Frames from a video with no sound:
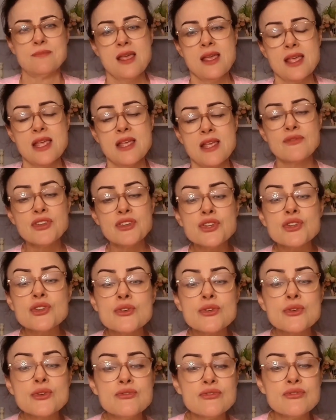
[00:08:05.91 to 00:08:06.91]
If
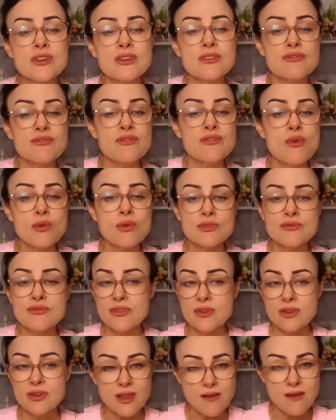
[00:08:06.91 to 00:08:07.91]
you've fallen for
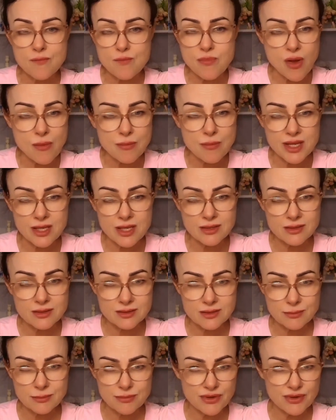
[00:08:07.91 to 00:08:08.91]
love bombing
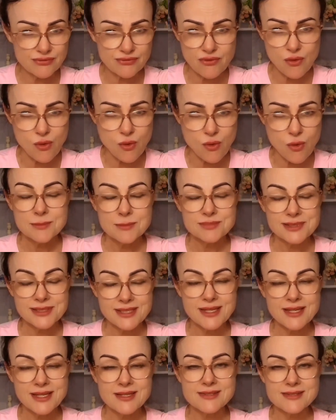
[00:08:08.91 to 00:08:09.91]
before,
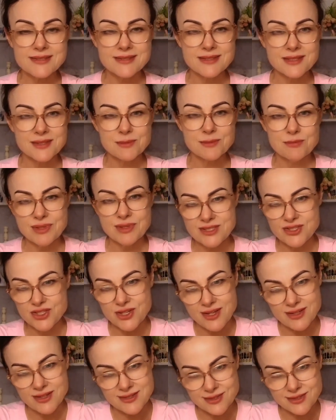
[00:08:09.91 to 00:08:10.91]
please be
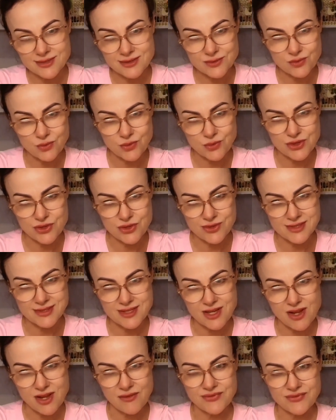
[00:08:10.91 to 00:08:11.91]
gentle with
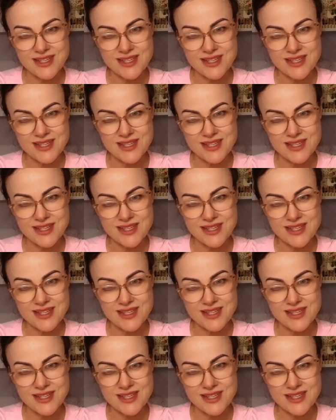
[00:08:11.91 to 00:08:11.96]
yourself.